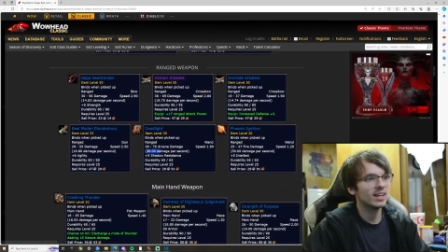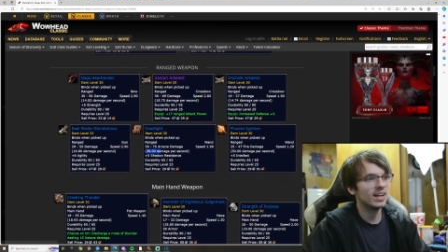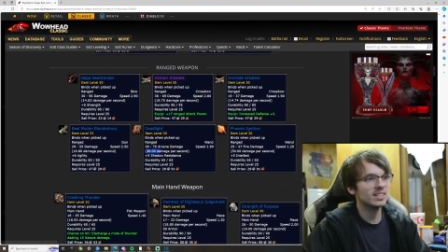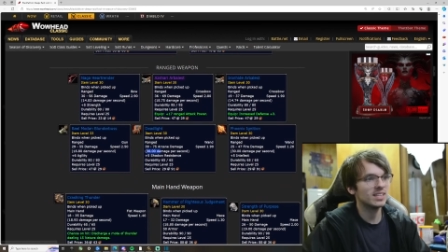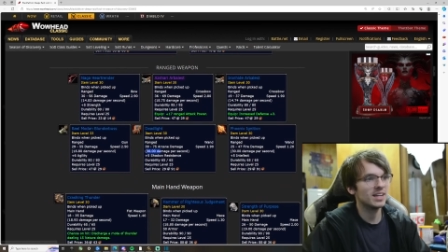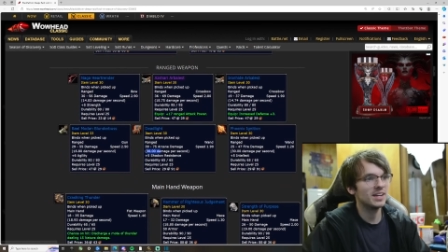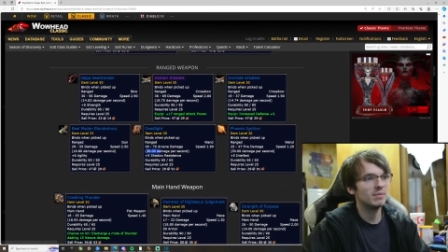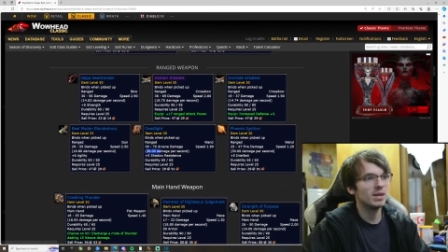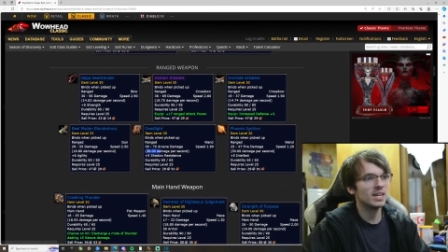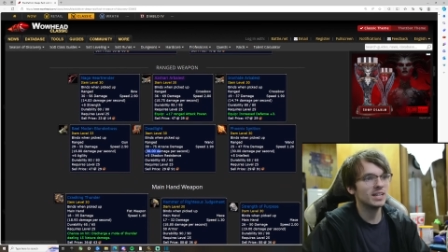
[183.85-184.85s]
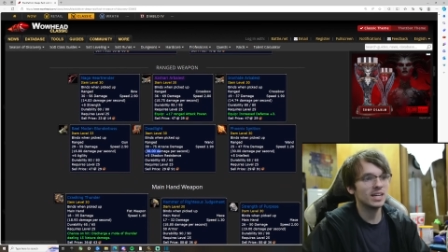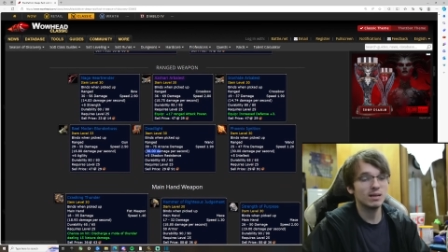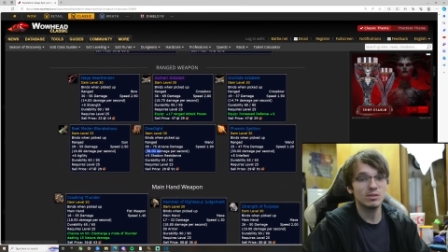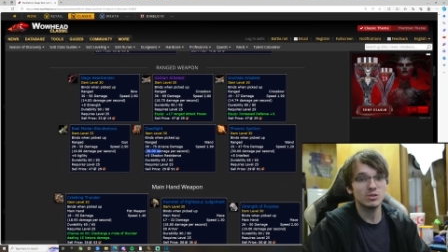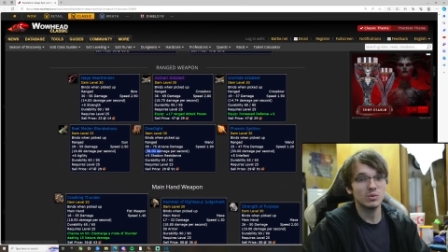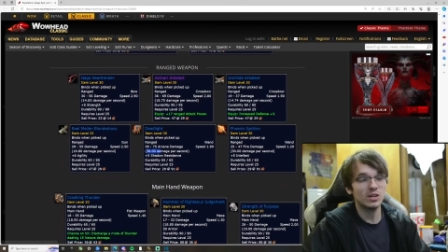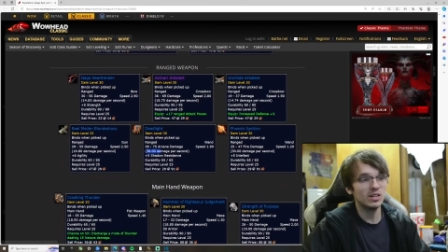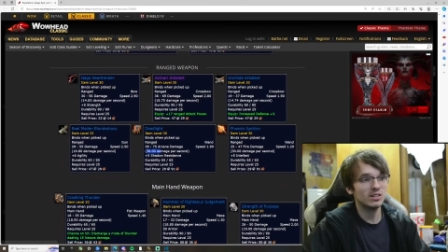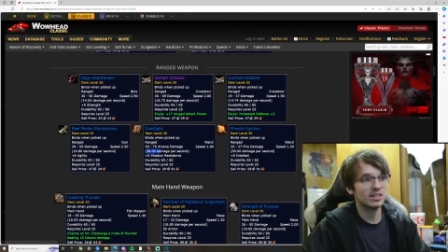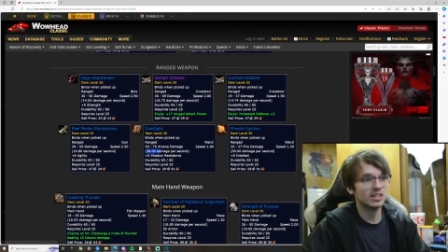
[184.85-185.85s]
that's a big damage
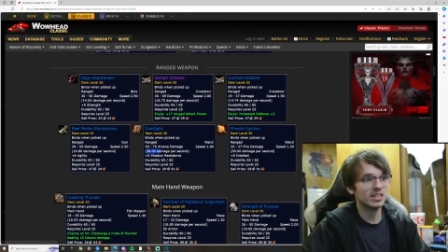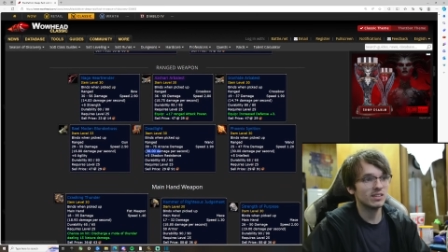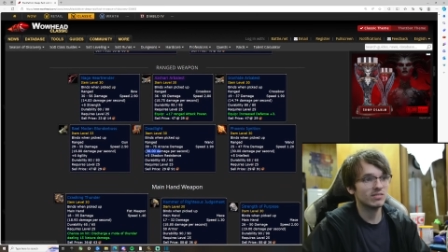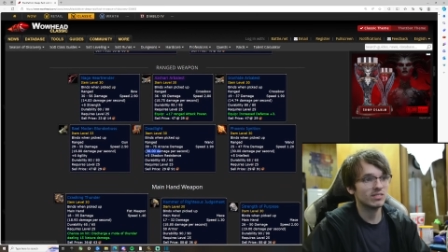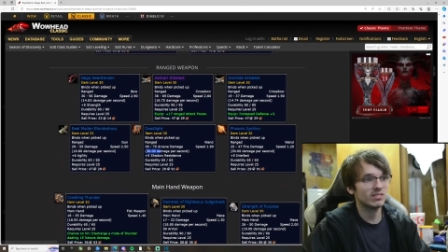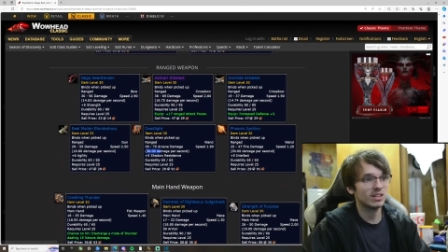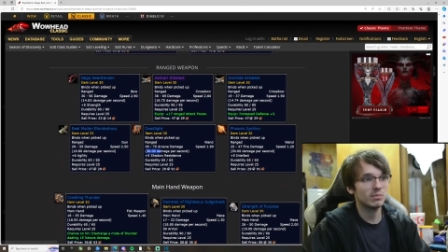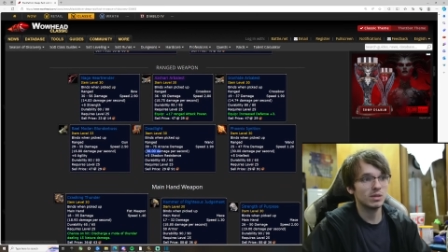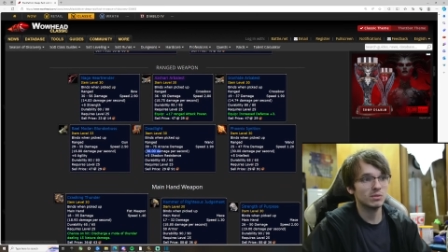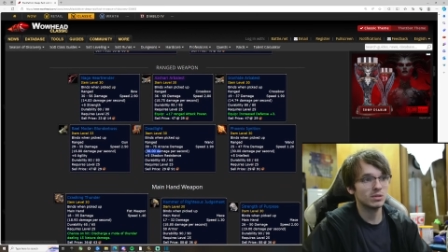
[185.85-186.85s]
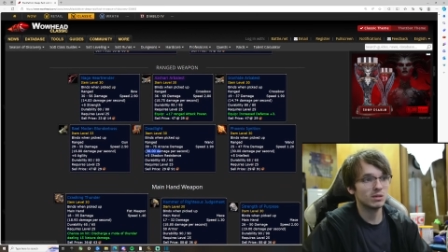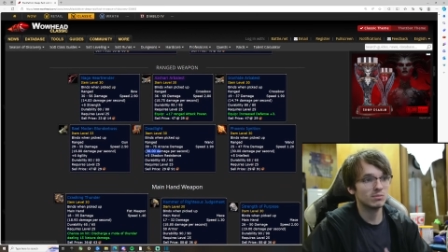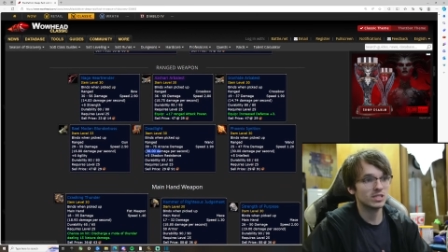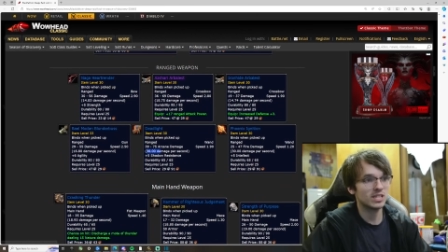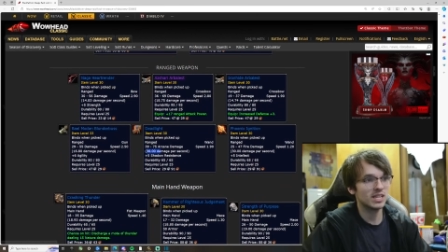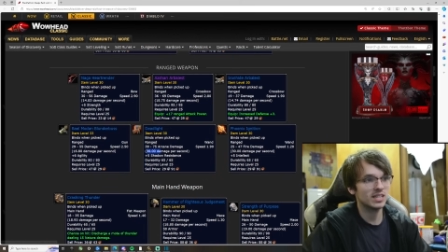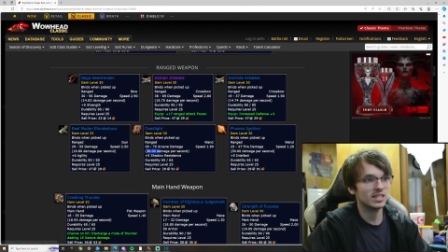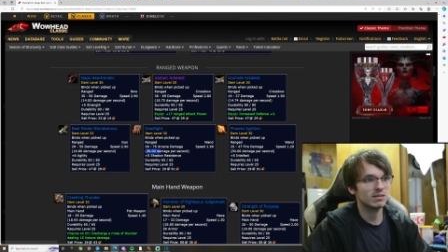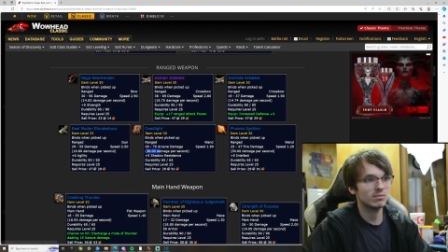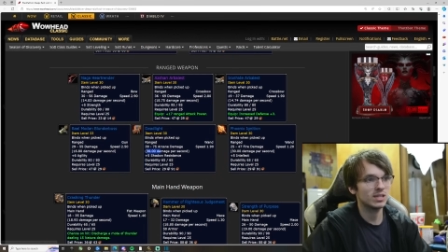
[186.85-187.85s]
wand right there if I'm, not
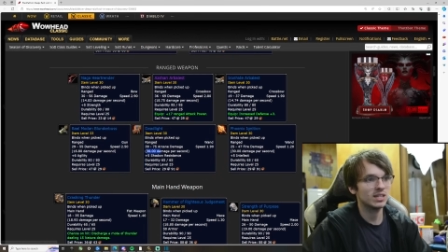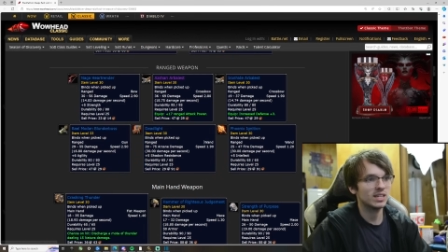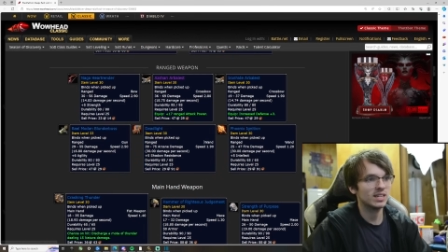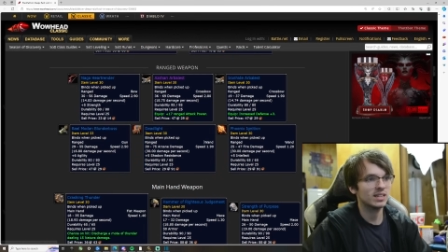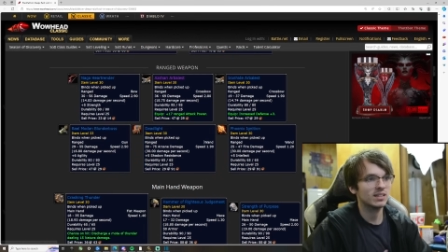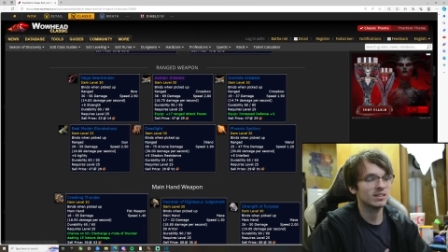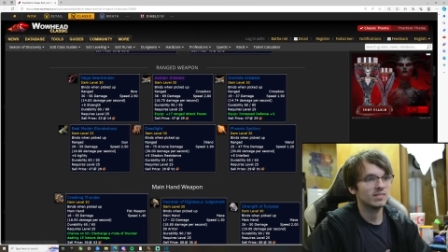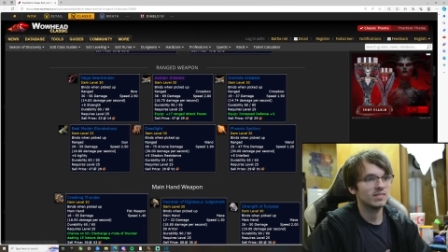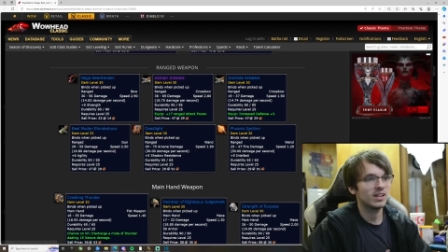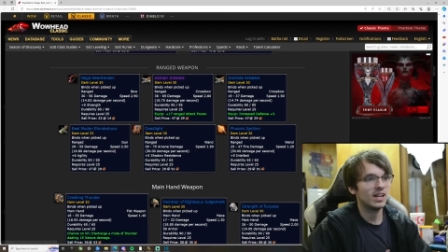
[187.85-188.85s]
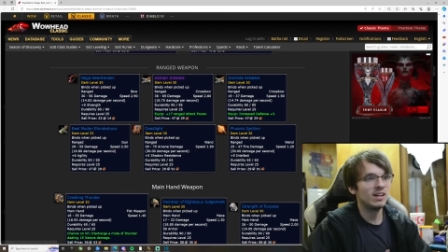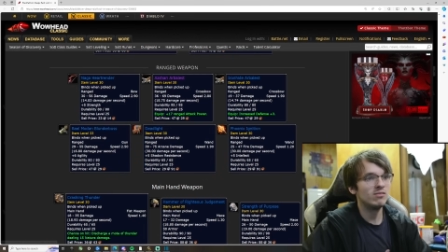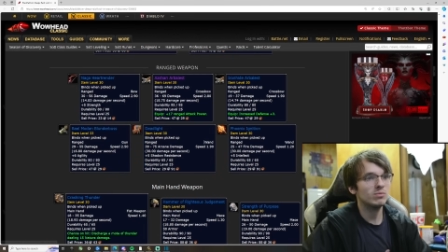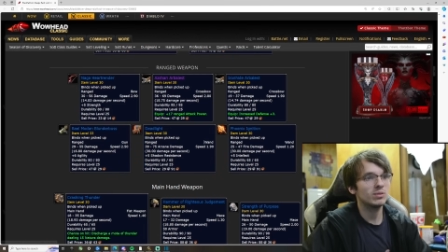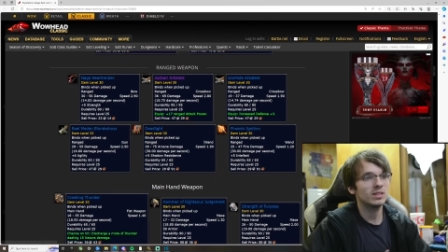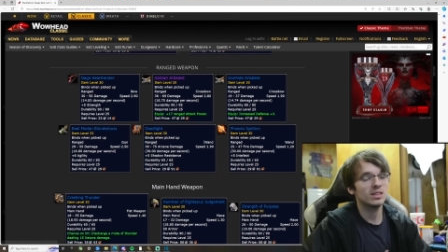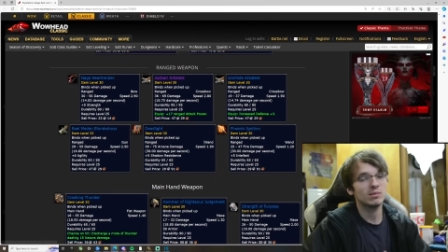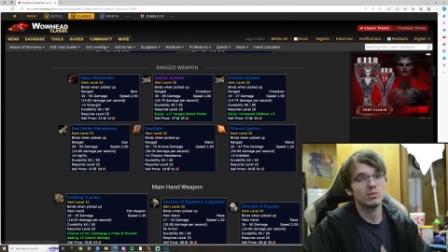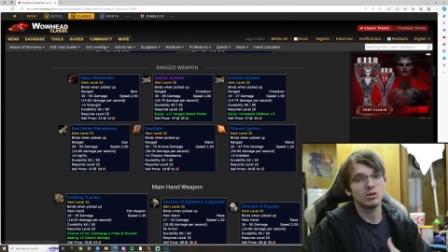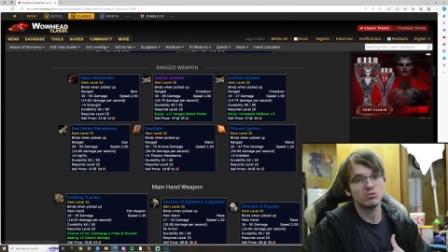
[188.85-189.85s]
mistaken i mean like i haven't played the
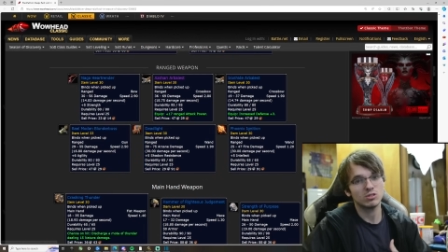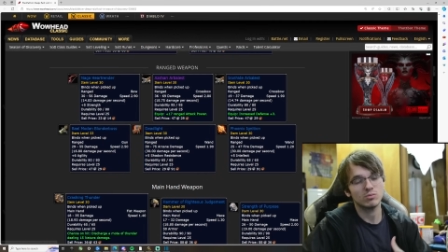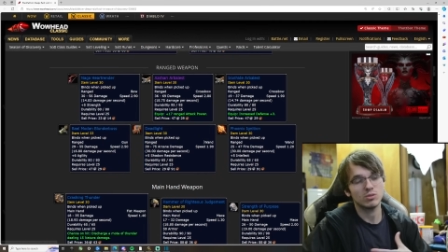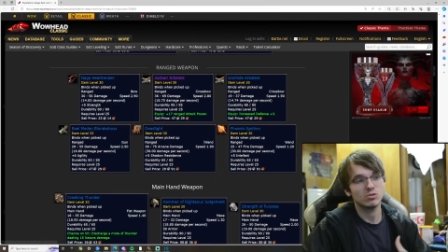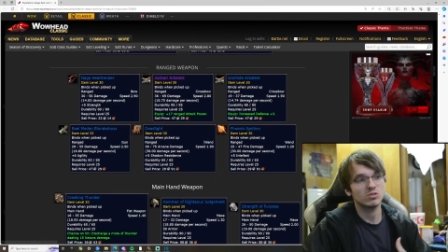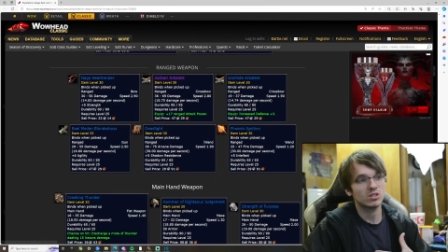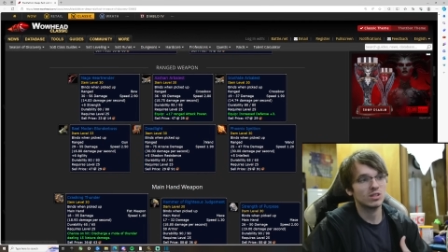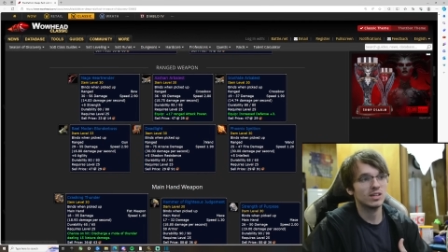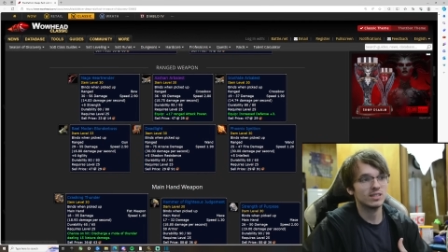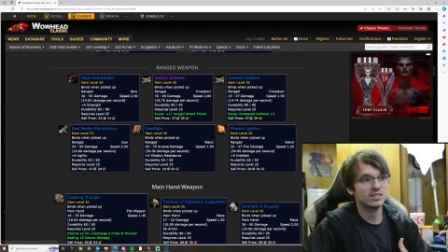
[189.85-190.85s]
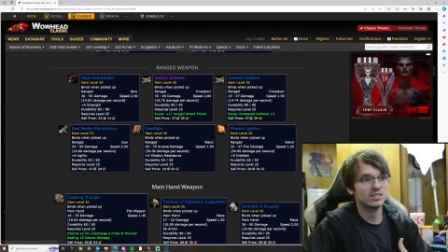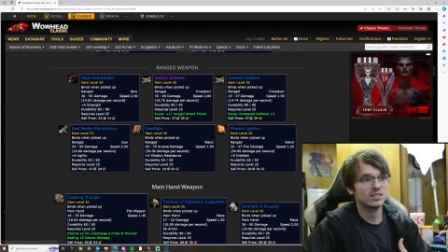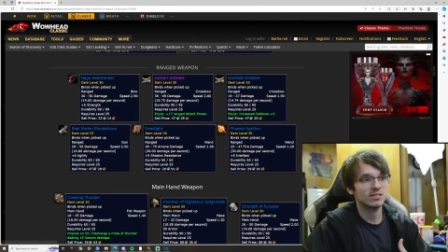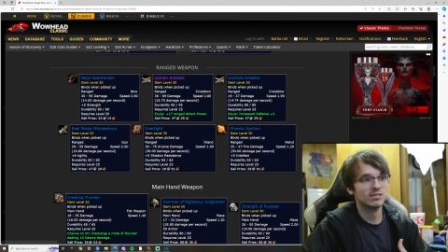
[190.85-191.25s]
most most classic